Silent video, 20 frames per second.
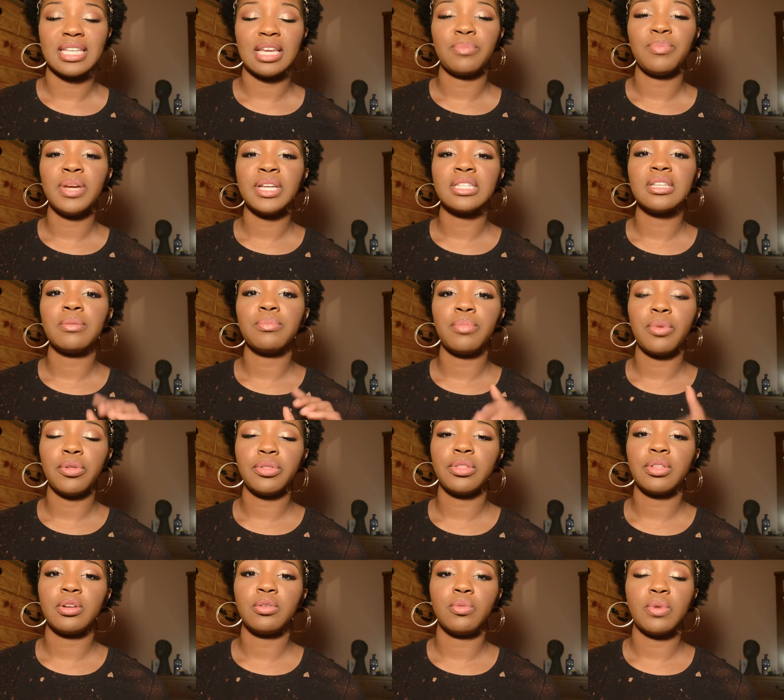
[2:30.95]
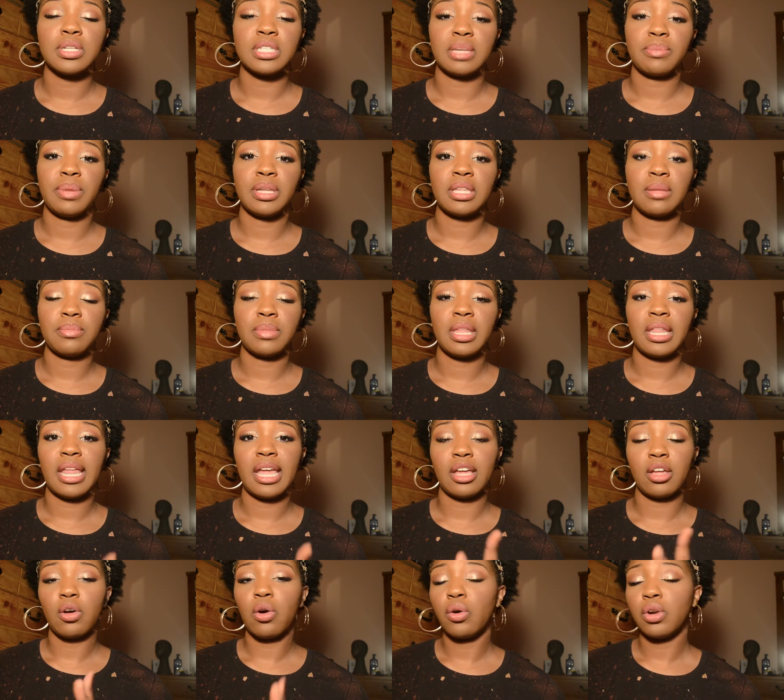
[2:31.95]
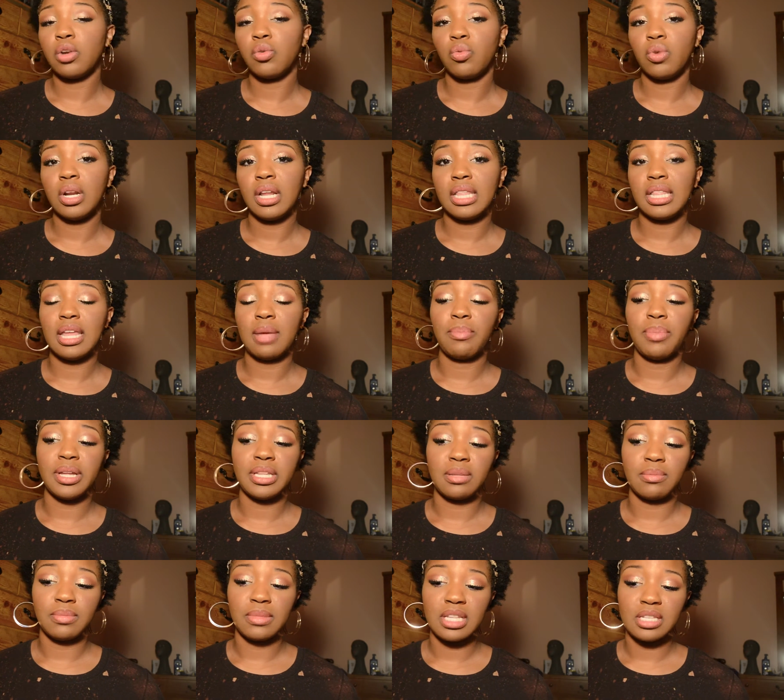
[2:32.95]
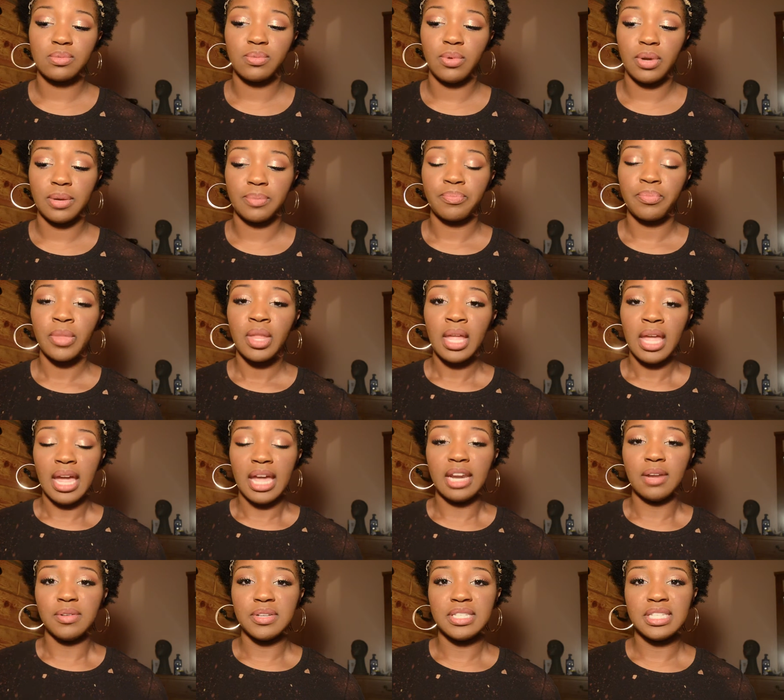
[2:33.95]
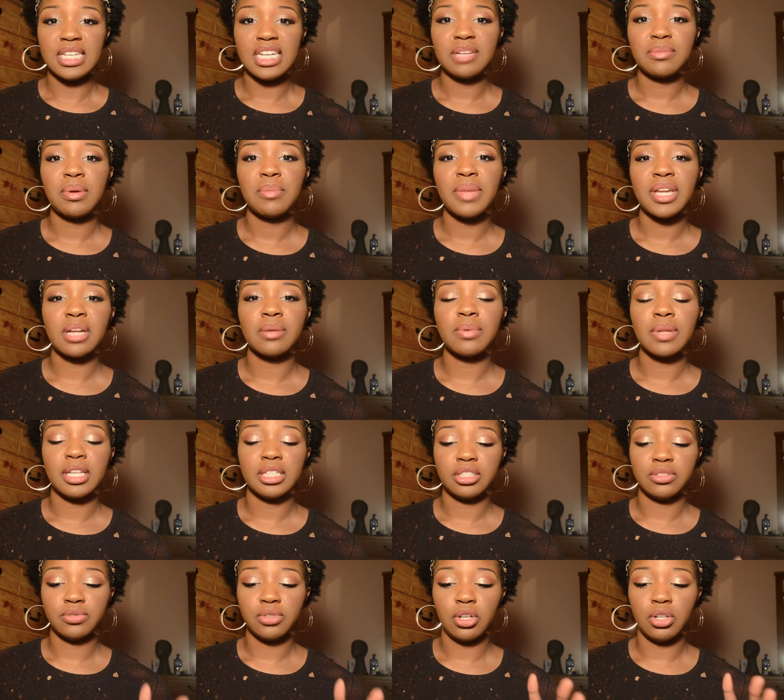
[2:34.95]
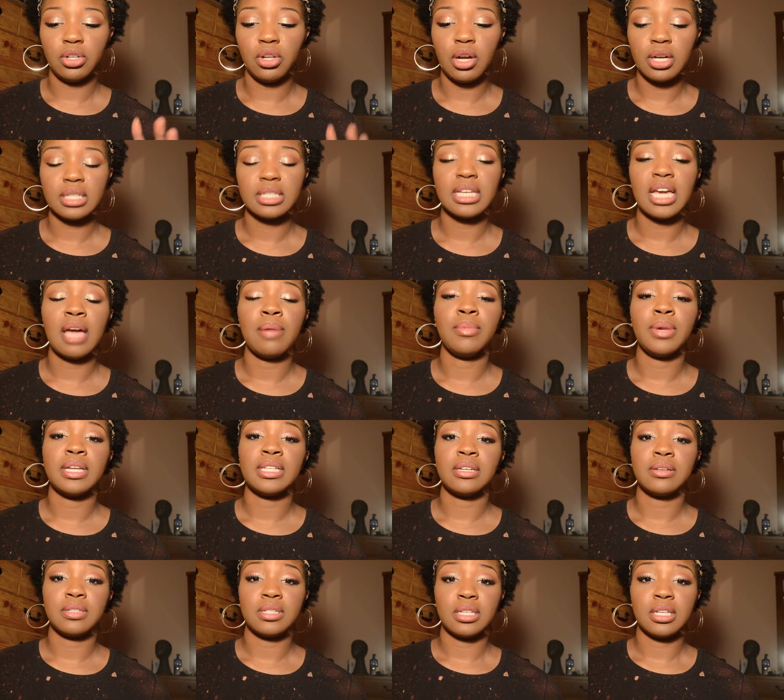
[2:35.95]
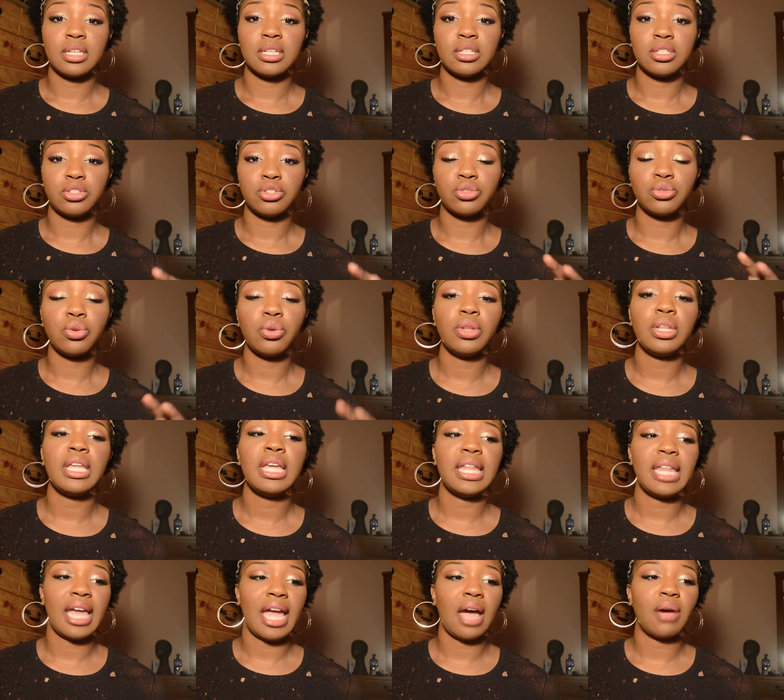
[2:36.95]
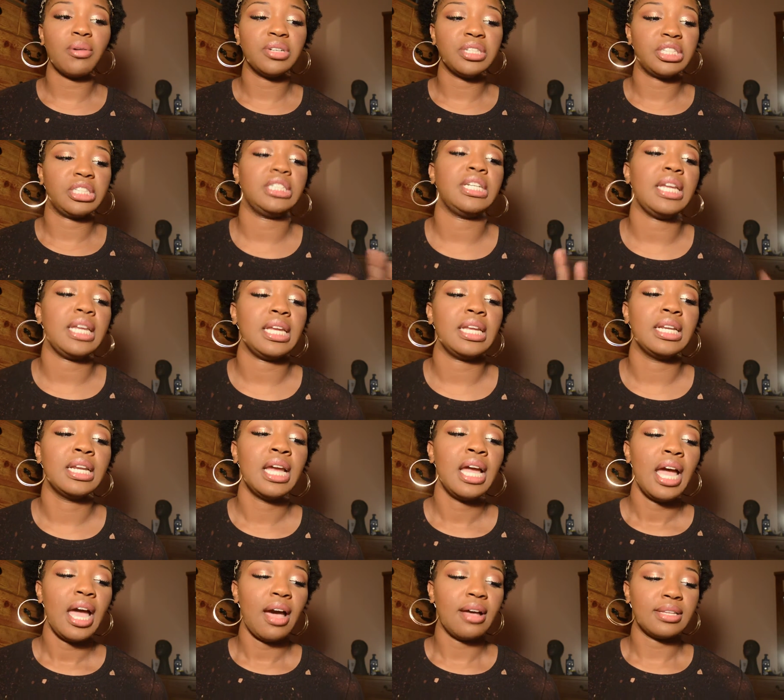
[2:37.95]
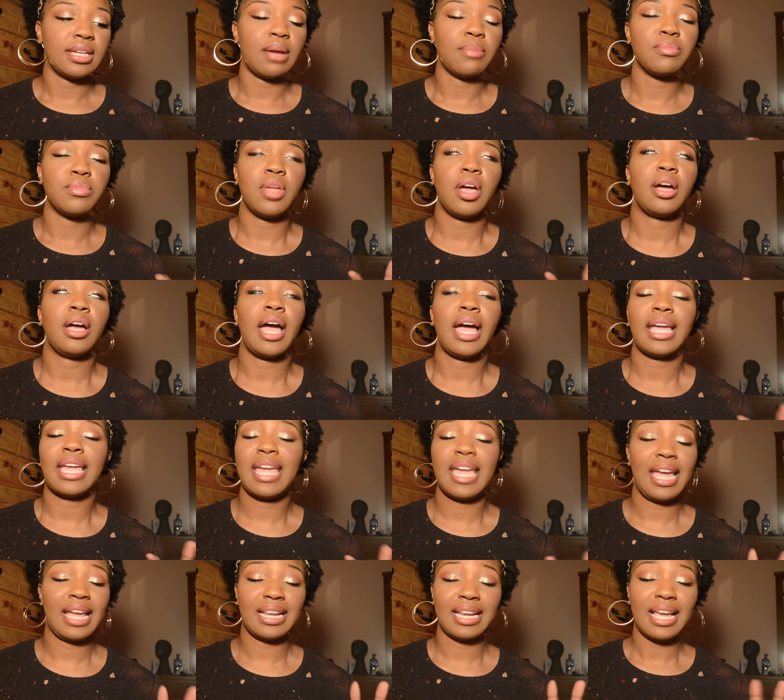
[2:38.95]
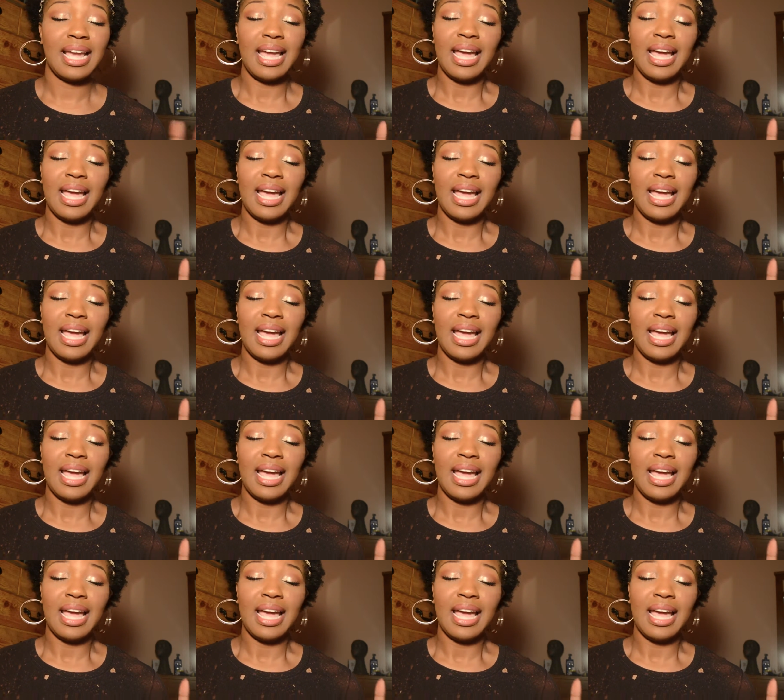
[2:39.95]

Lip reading: I picked up both of the ones. I picked up the like golden one, and then I picked up this one, and it was sitting in my makeup collection for a long time because I was truly like, I was shaking. I was like, I can't.